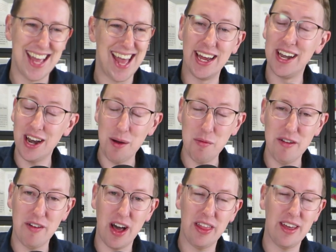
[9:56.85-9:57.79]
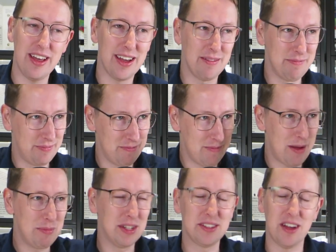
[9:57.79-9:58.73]
and a number of other
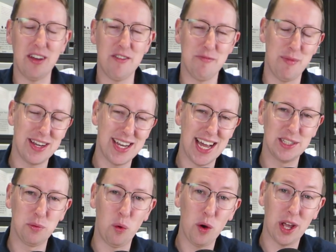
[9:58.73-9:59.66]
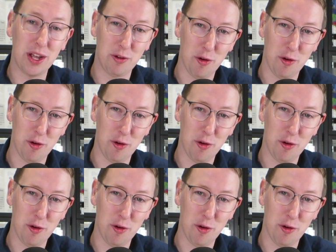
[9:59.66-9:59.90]
members of my dad's walking